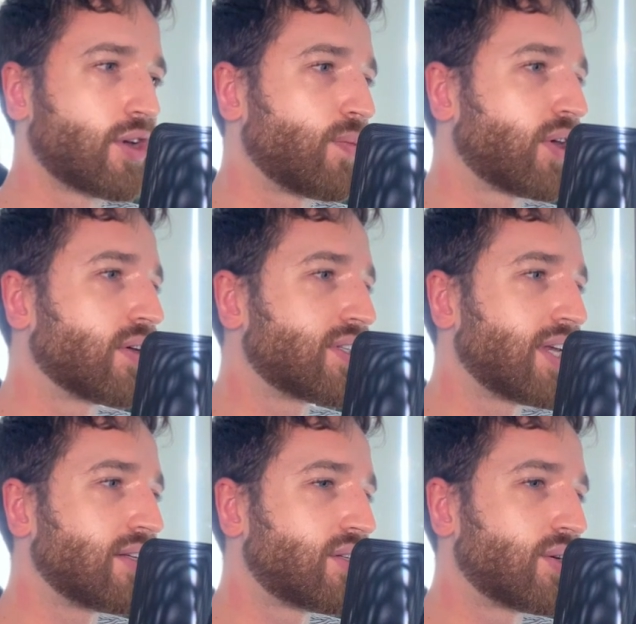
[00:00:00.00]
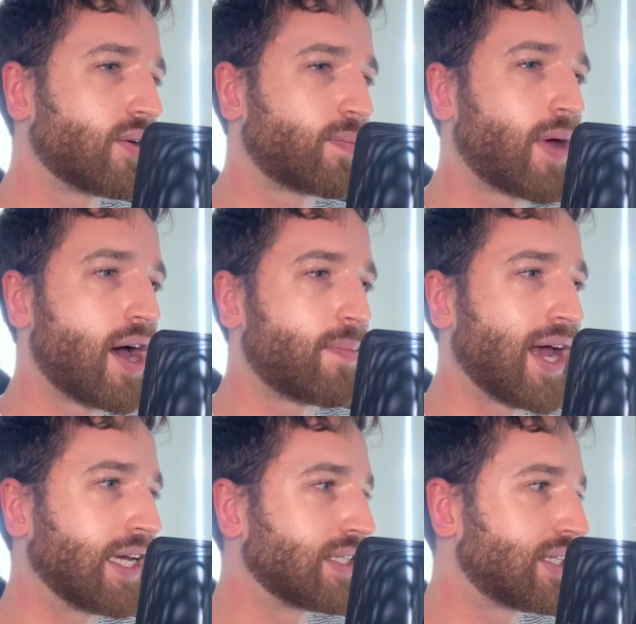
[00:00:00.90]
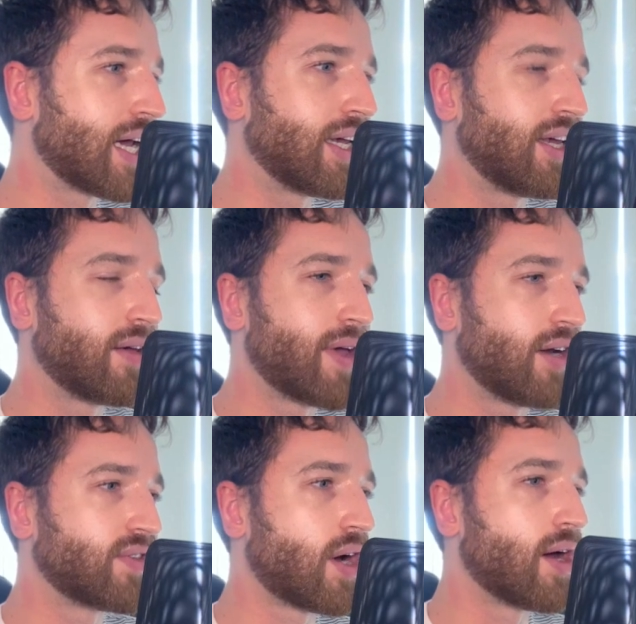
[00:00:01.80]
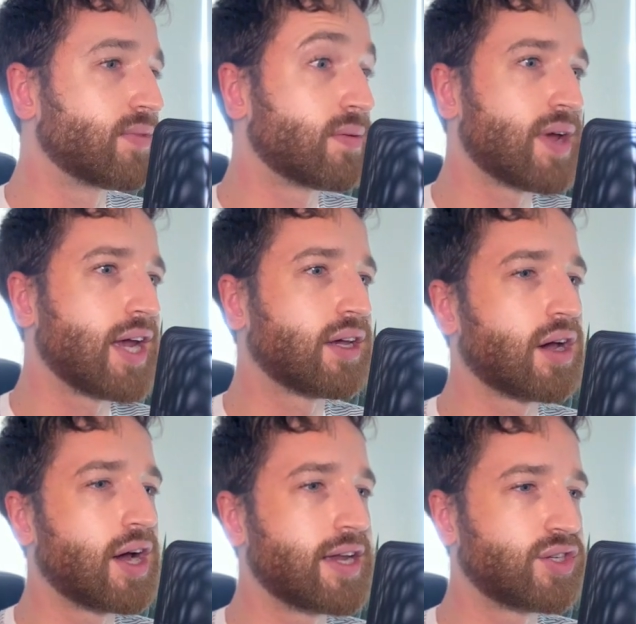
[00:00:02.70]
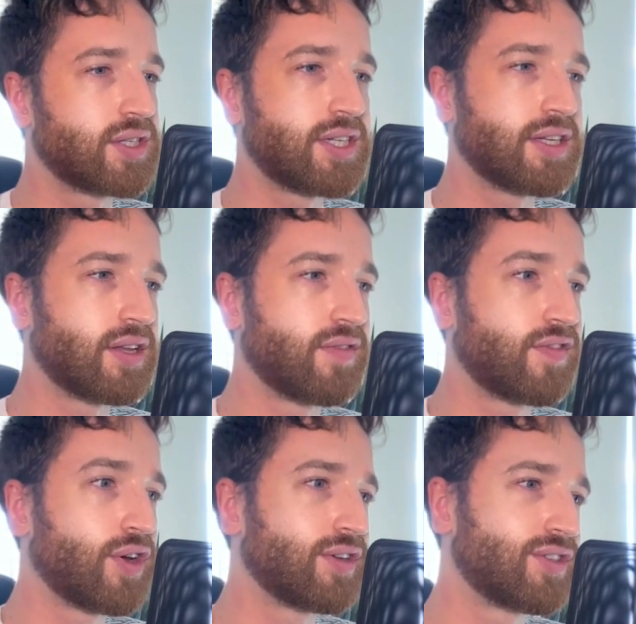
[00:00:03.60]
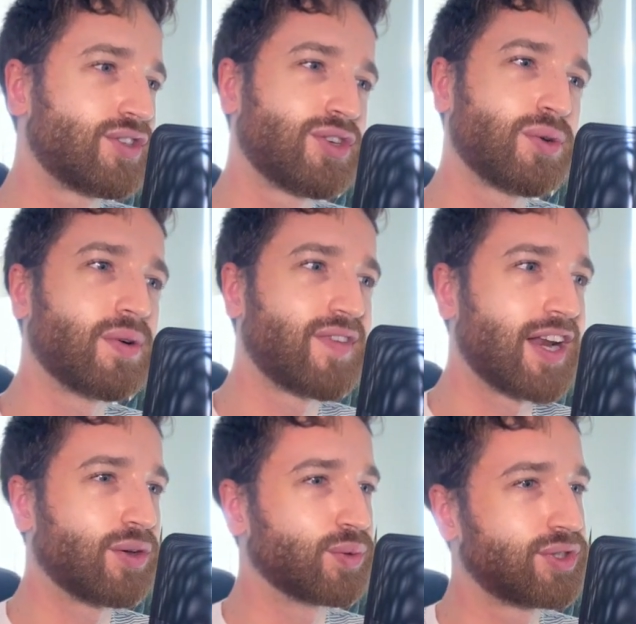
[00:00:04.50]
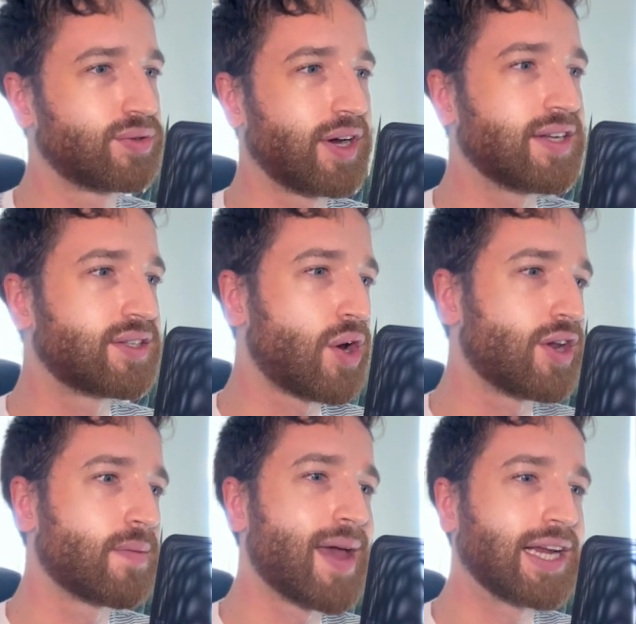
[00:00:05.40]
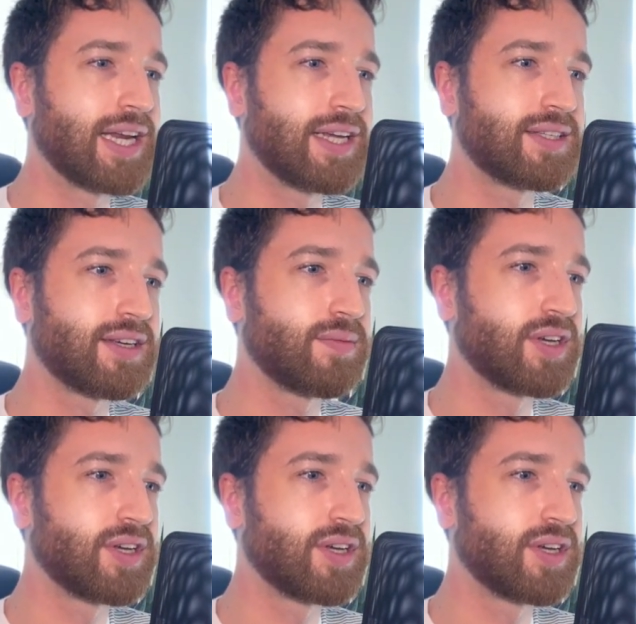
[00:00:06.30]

because these took a painstaking amount of time to make, I just did the first 2 of n equals 3, sodium, magnesium.